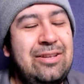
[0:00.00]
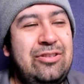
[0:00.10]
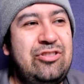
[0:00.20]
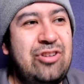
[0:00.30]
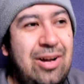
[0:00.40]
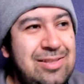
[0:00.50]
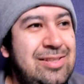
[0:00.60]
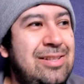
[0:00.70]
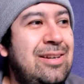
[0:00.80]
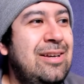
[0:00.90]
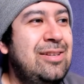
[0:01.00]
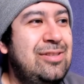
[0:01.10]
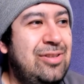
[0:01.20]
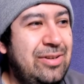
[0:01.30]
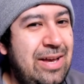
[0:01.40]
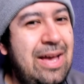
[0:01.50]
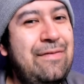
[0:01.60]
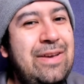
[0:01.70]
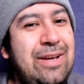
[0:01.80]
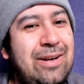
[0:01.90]
Johnston took a heavy
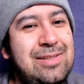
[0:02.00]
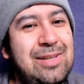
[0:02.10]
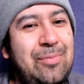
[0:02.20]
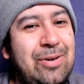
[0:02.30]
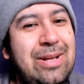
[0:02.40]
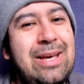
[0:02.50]
hit on someone,